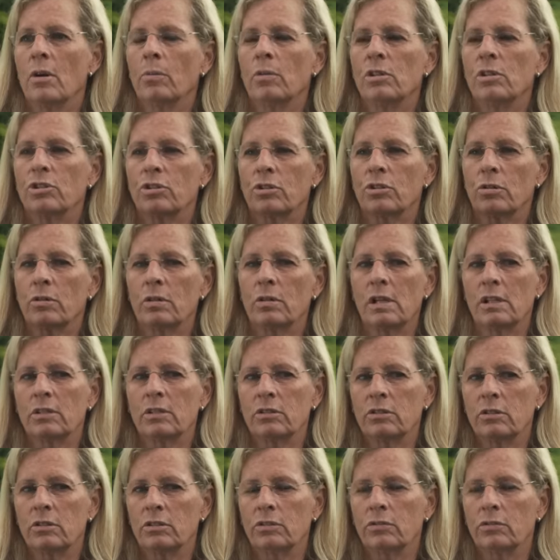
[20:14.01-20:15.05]
which
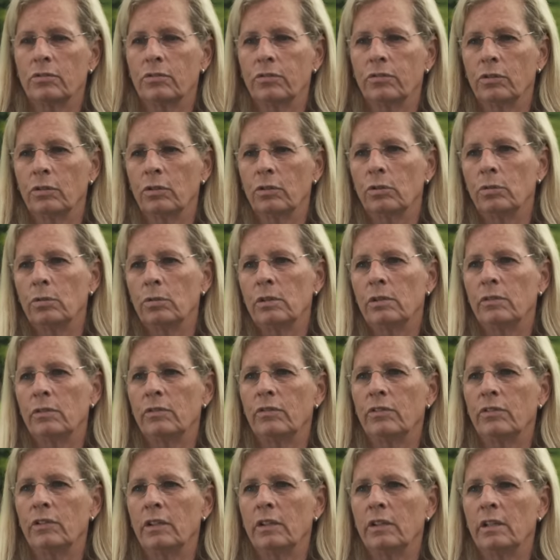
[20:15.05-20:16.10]
creates this fluid
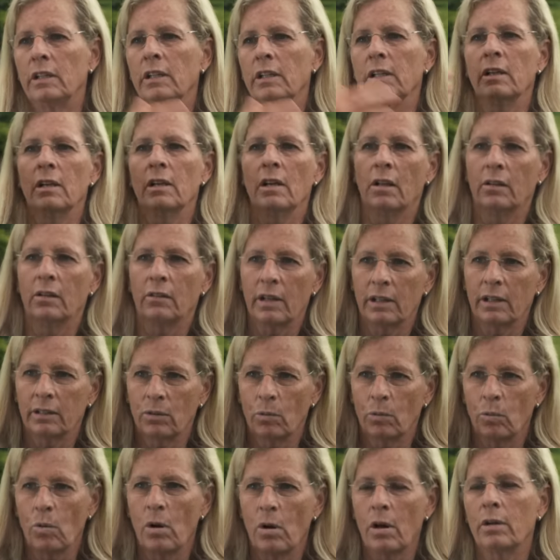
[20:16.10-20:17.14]
feeling, like
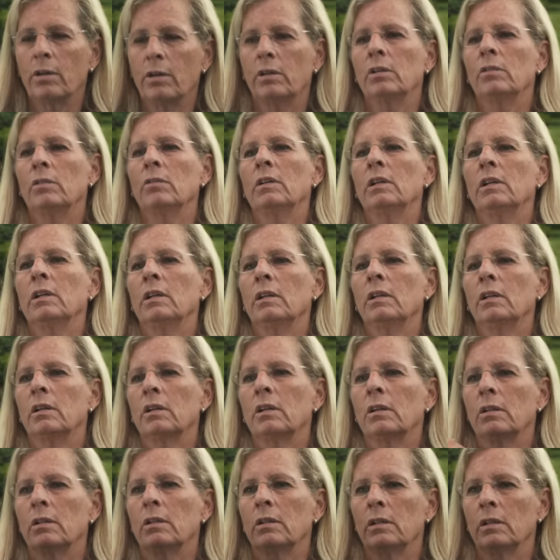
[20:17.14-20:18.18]
the water you
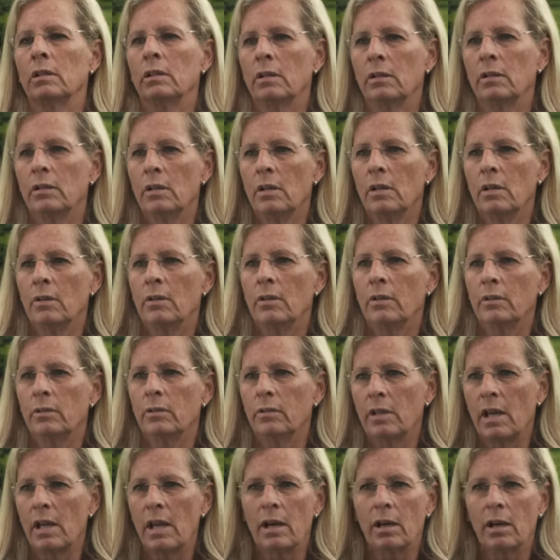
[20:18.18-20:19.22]
hear and the
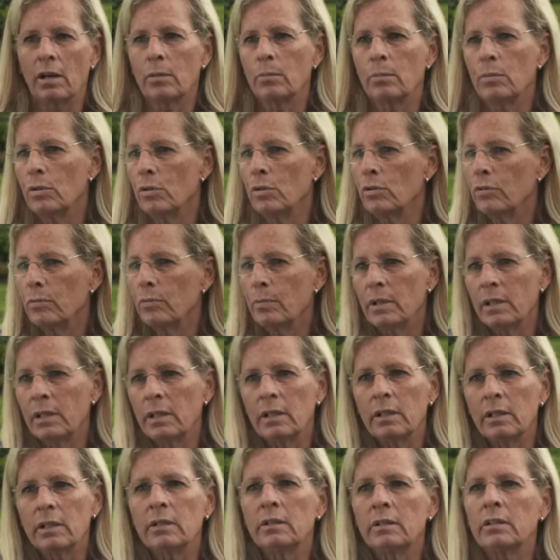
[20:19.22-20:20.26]
air
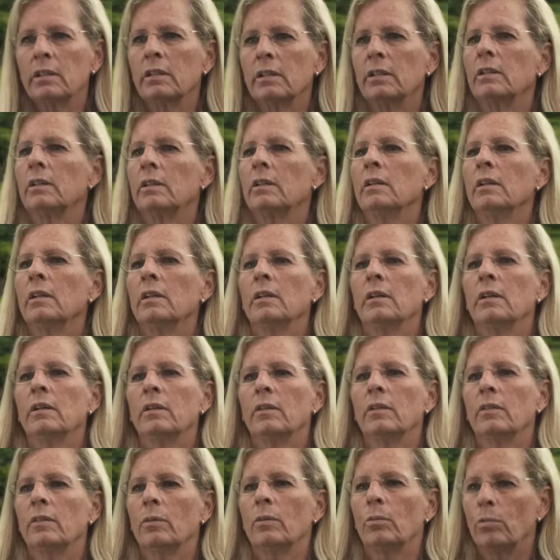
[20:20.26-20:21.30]
movement and
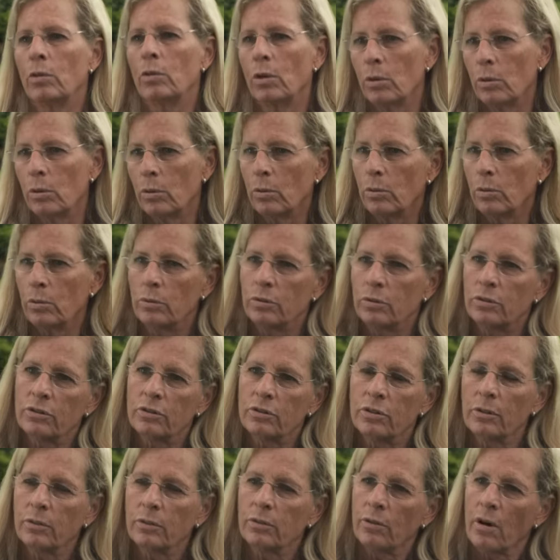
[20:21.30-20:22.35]
the roads,
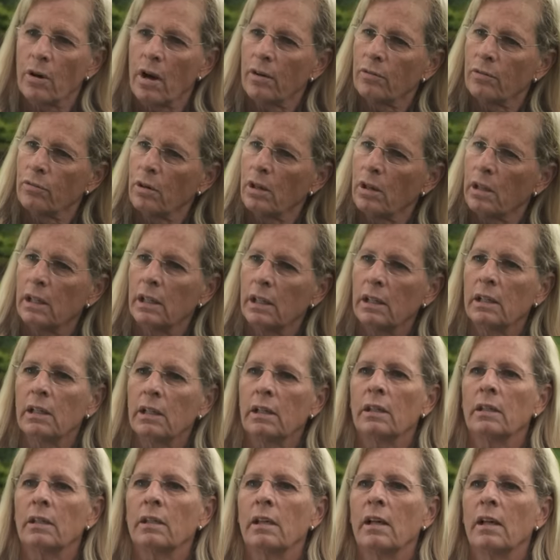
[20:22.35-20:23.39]
the driveway
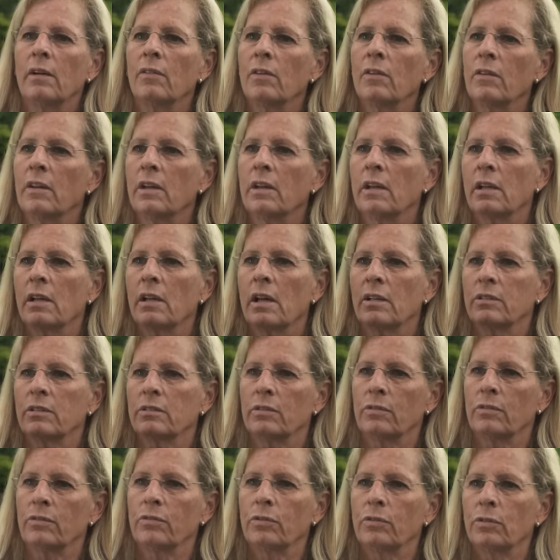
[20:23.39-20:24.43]
in, everything has
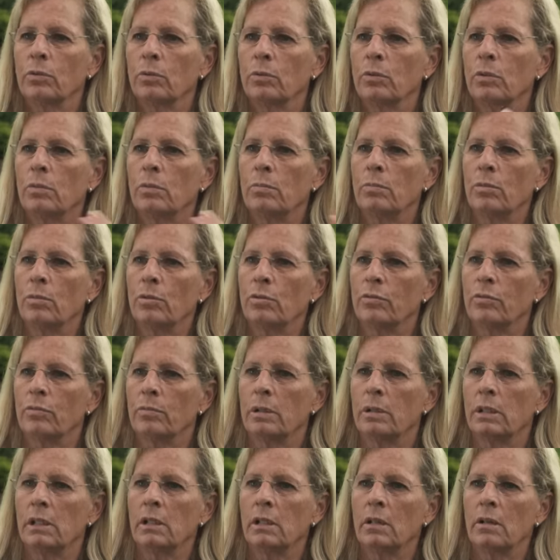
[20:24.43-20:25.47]
a fluid
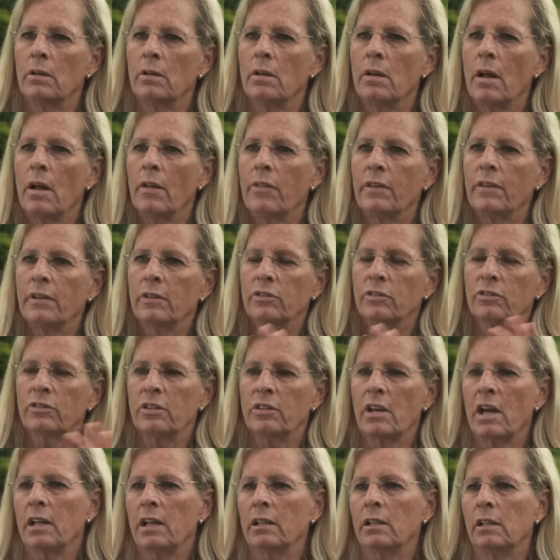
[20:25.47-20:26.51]
movement here. Nothing's
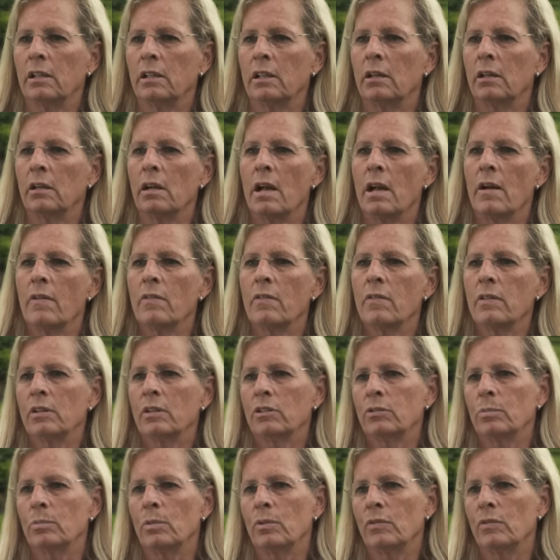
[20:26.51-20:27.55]
stagnant here,
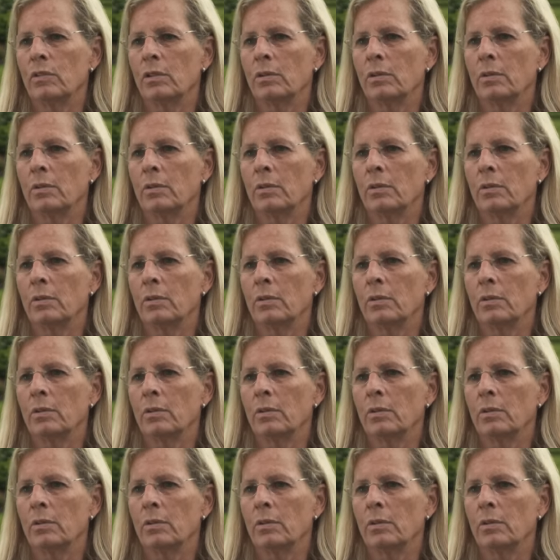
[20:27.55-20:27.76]
everything's moving